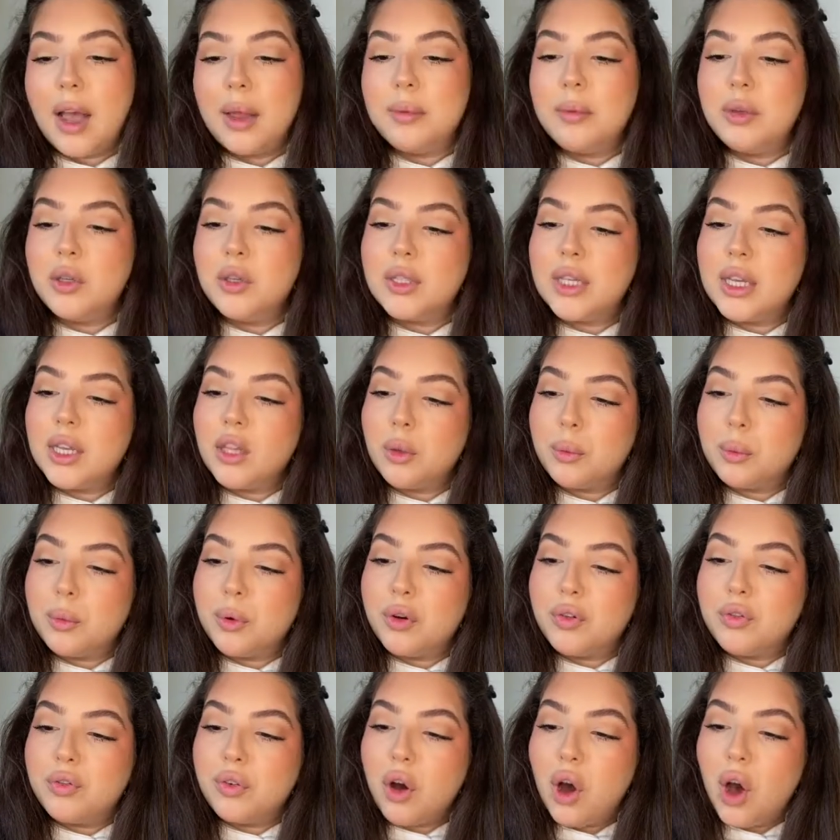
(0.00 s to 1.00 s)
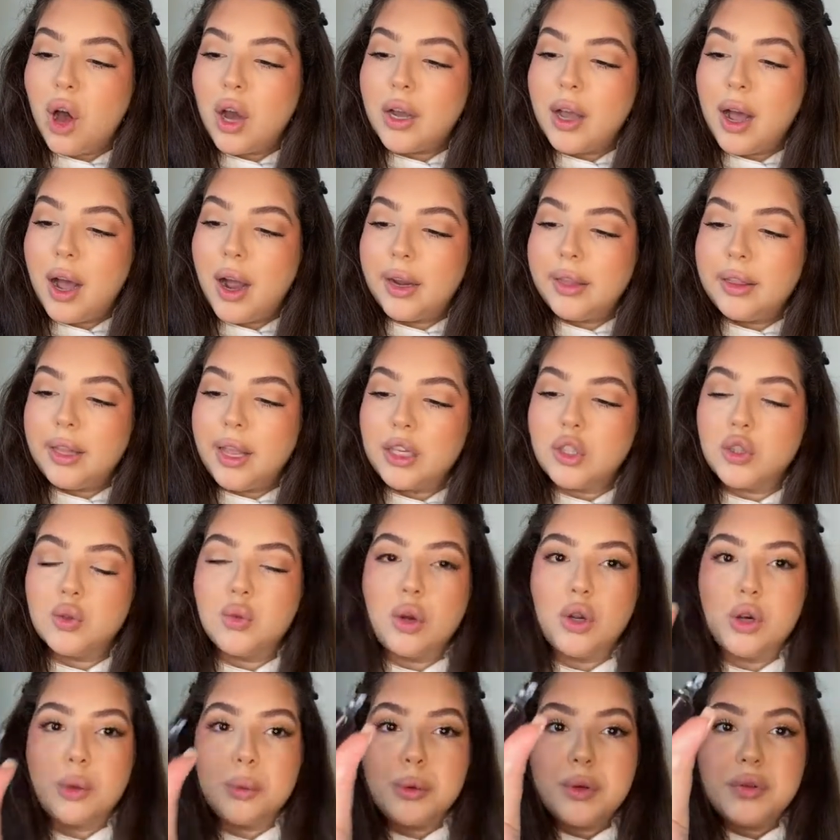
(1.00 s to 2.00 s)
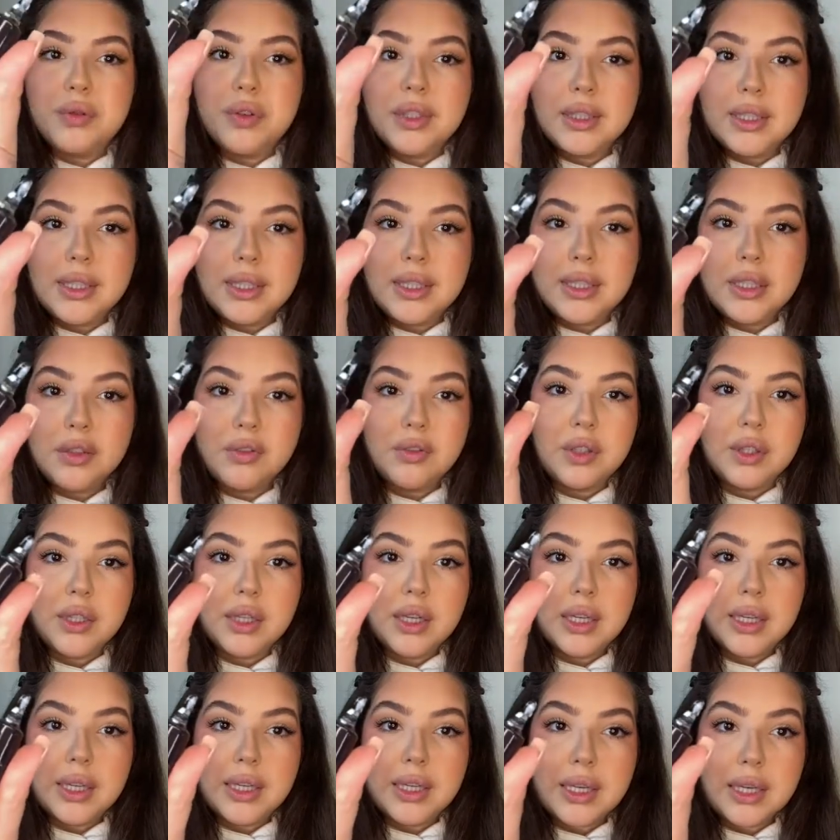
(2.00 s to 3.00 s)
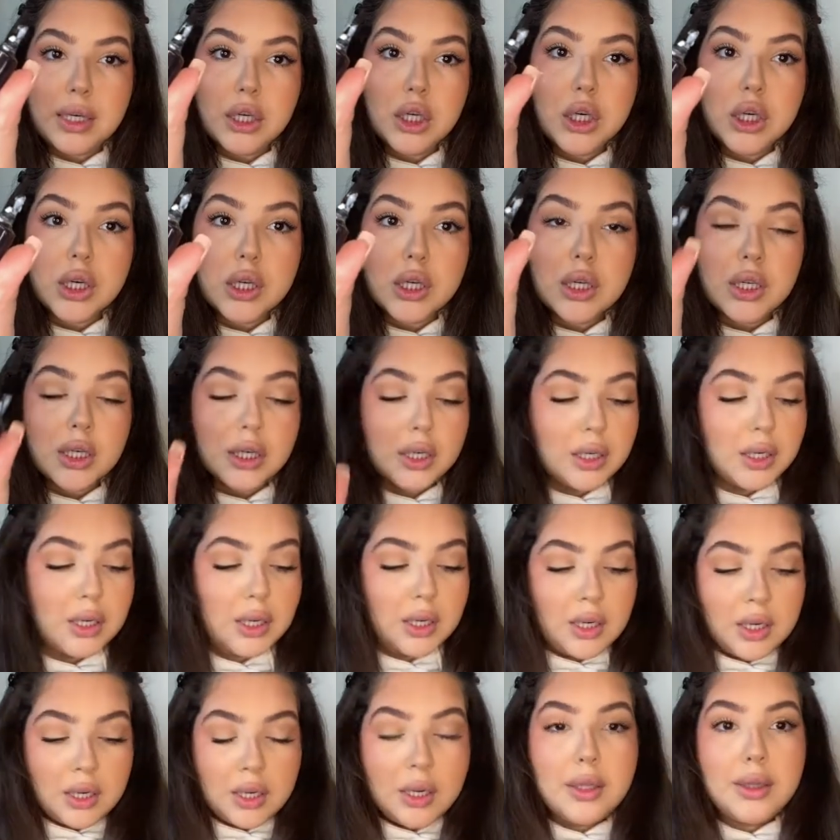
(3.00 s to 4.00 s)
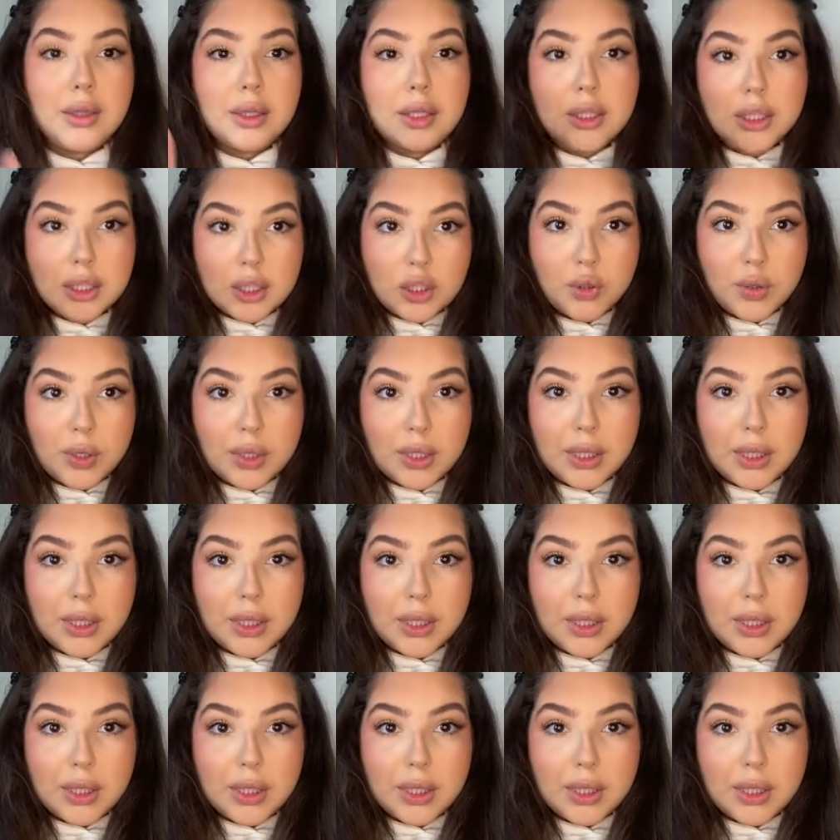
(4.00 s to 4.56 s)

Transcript: using the Provoke Eyelash Waterproof Adhesive in Clear. This is really